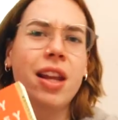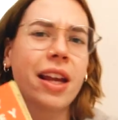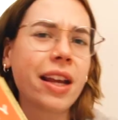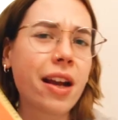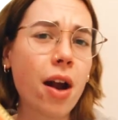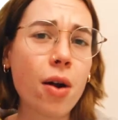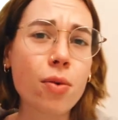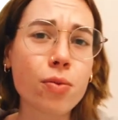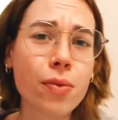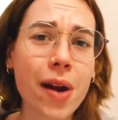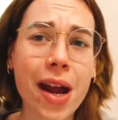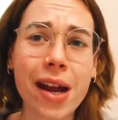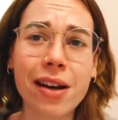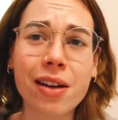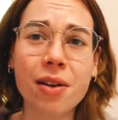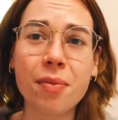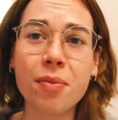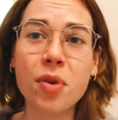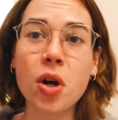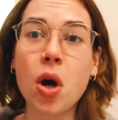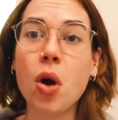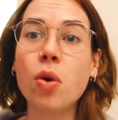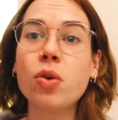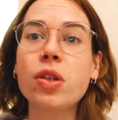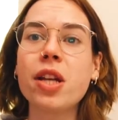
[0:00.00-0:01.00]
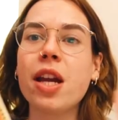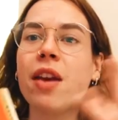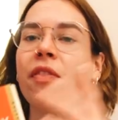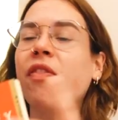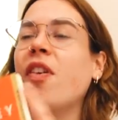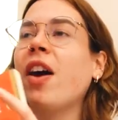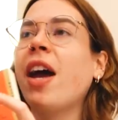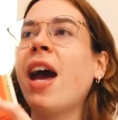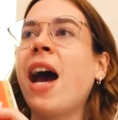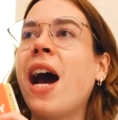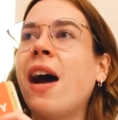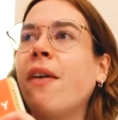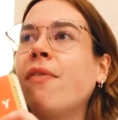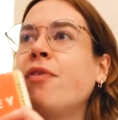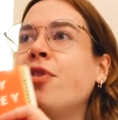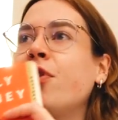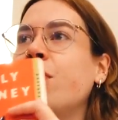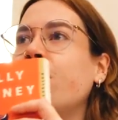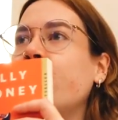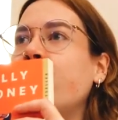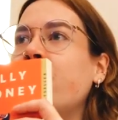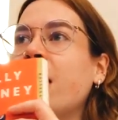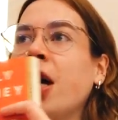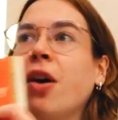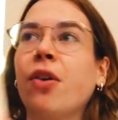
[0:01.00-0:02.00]
like a random note, if I have
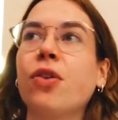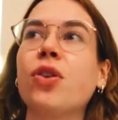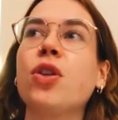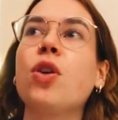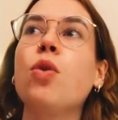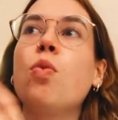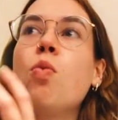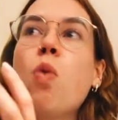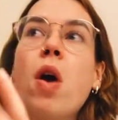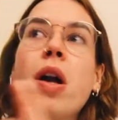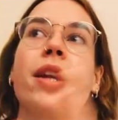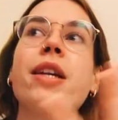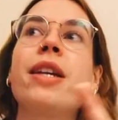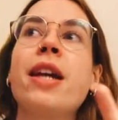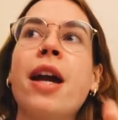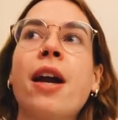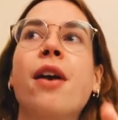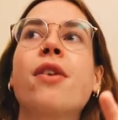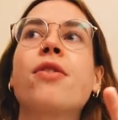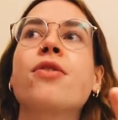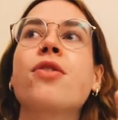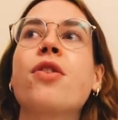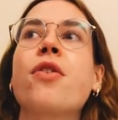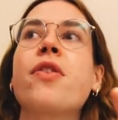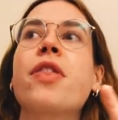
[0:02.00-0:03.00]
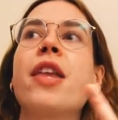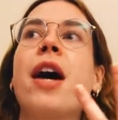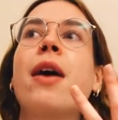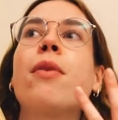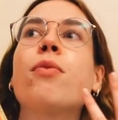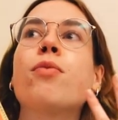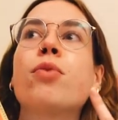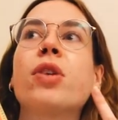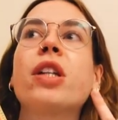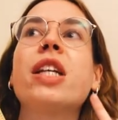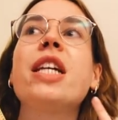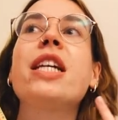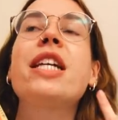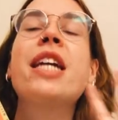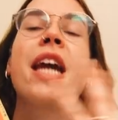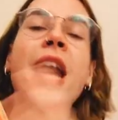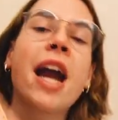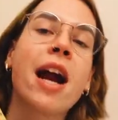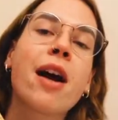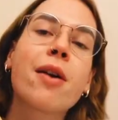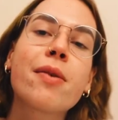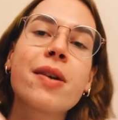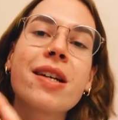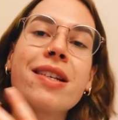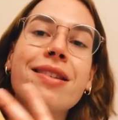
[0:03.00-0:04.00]
to tell you one character that really
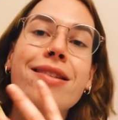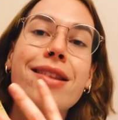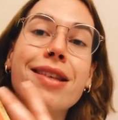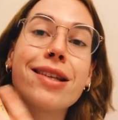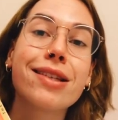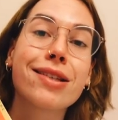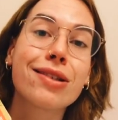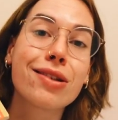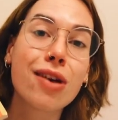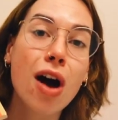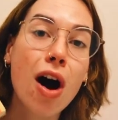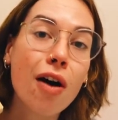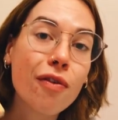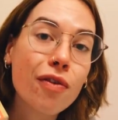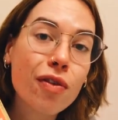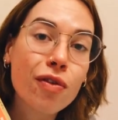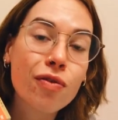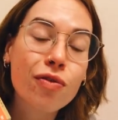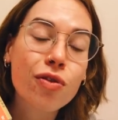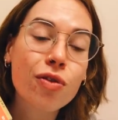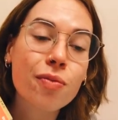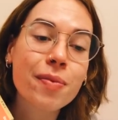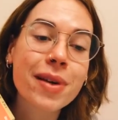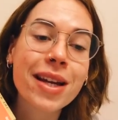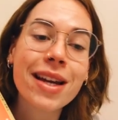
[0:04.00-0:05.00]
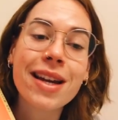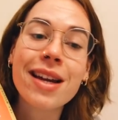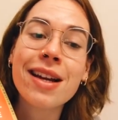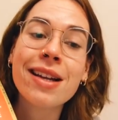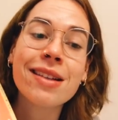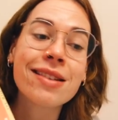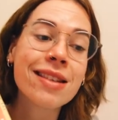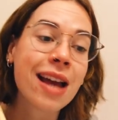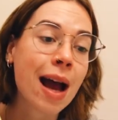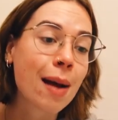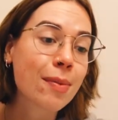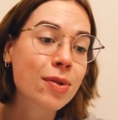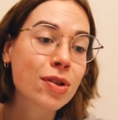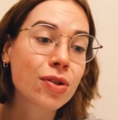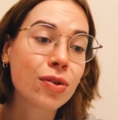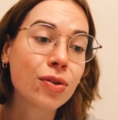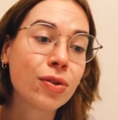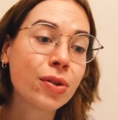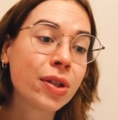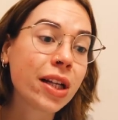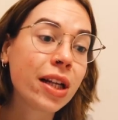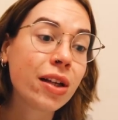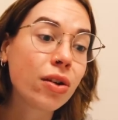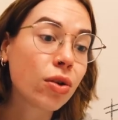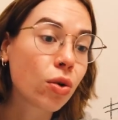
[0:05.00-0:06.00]
carries this novel for me, it's absolutely